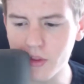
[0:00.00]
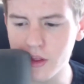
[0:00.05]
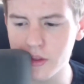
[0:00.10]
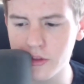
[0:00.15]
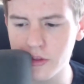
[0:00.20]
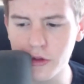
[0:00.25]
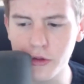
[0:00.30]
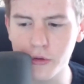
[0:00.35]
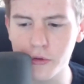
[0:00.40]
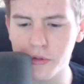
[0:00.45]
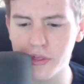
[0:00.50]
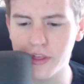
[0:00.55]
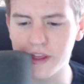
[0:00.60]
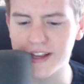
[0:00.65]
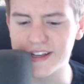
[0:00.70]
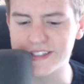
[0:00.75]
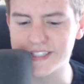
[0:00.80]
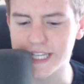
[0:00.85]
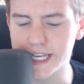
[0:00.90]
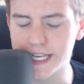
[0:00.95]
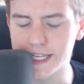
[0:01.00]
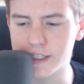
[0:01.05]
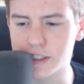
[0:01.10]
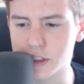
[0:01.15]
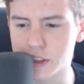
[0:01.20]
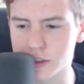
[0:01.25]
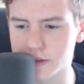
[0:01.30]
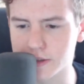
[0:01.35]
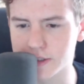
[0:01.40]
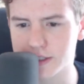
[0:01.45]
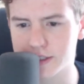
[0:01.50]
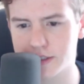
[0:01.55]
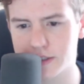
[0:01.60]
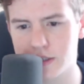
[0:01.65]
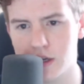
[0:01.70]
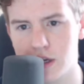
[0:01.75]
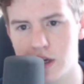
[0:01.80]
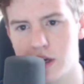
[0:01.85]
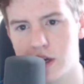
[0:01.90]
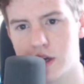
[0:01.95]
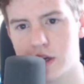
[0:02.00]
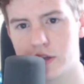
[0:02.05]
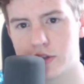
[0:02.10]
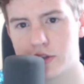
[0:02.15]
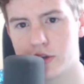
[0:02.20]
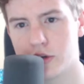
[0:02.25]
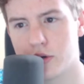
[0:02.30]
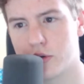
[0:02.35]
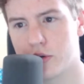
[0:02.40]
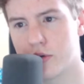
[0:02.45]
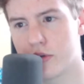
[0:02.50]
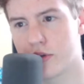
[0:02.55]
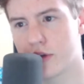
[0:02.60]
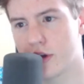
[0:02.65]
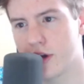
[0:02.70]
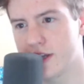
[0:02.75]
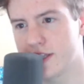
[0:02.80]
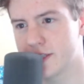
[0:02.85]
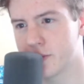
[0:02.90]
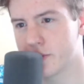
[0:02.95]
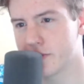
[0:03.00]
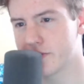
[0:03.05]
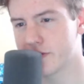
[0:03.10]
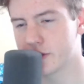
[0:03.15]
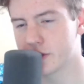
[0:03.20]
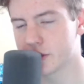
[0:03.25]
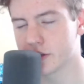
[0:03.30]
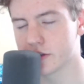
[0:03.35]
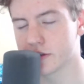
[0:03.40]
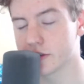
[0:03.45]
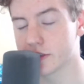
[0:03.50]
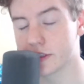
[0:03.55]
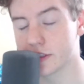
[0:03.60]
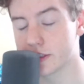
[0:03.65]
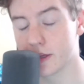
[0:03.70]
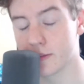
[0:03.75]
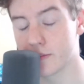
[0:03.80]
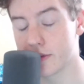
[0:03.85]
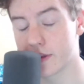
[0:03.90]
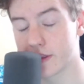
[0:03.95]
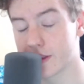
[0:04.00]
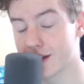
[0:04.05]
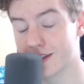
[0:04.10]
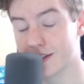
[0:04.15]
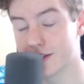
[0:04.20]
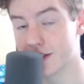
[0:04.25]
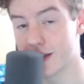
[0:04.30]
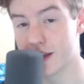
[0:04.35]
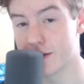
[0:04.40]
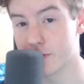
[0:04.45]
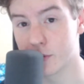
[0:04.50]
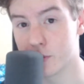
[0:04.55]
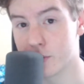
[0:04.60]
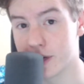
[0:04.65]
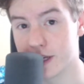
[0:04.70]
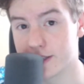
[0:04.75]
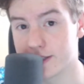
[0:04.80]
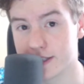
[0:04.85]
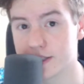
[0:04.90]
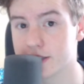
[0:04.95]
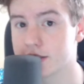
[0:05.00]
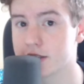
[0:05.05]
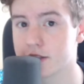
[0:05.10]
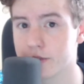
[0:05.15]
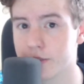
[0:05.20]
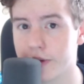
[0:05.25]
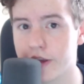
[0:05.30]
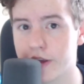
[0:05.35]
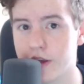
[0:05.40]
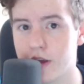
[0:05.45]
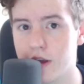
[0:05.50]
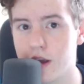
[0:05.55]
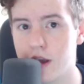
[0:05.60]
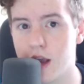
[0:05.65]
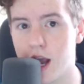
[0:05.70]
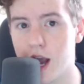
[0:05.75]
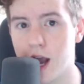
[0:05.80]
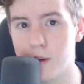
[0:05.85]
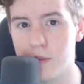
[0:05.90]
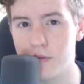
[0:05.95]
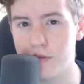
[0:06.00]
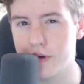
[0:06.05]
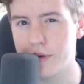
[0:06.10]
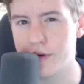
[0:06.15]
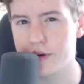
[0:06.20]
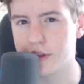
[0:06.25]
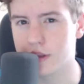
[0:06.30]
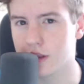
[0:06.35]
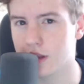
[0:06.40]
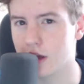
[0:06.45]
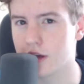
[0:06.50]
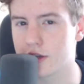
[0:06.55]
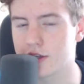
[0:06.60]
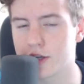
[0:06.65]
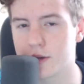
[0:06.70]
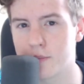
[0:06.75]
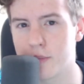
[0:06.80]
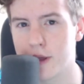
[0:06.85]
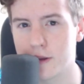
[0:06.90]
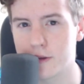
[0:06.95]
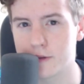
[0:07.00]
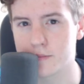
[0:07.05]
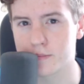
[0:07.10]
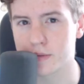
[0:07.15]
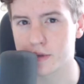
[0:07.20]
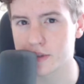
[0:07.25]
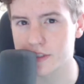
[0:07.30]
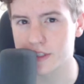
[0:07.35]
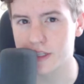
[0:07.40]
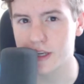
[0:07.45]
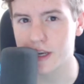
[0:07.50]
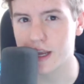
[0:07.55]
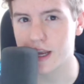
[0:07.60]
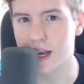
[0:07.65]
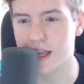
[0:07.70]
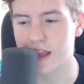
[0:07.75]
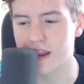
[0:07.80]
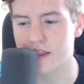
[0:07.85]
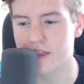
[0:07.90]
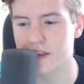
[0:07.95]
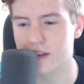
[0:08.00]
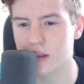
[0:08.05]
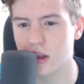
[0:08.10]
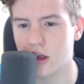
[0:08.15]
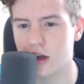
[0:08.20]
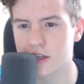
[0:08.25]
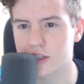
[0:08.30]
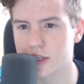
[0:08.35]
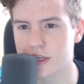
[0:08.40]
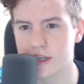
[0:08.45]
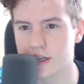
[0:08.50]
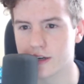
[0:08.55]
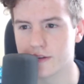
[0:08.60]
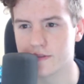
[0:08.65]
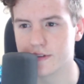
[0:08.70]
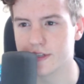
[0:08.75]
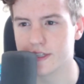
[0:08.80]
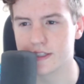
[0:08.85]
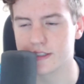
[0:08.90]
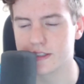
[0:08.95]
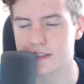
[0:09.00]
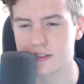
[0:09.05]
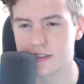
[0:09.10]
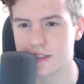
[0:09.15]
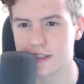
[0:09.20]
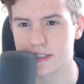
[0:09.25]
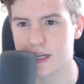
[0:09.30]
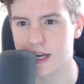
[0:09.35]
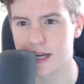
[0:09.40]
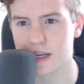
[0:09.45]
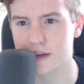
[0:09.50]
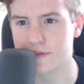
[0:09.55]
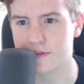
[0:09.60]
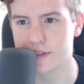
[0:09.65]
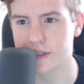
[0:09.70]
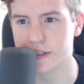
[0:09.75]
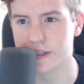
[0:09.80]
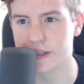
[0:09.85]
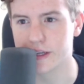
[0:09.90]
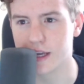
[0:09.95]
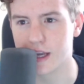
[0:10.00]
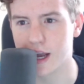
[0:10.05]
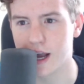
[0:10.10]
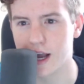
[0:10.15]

Another thing is insurance. So the concept of insurance is something that has never made sense to me. I'm a very logic-based person, and the logic of it is kind of silly.